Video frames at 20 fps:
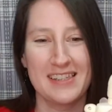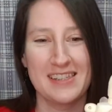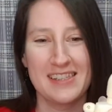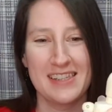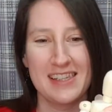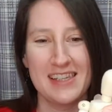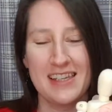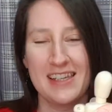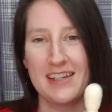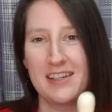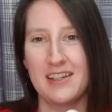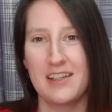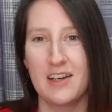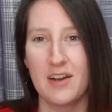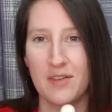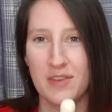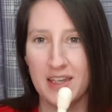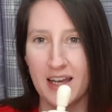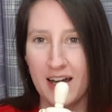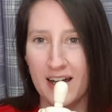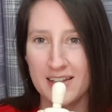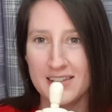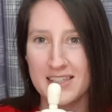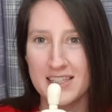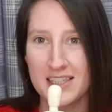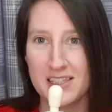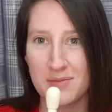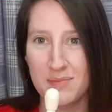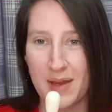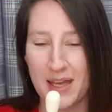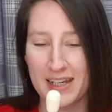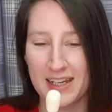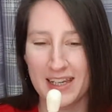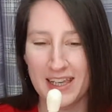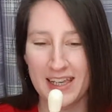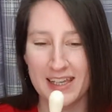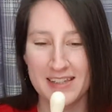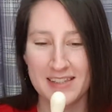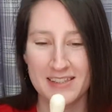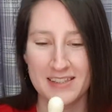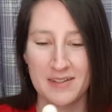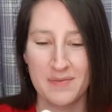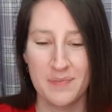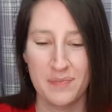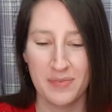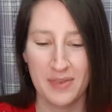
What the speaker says: the the artist mannequins,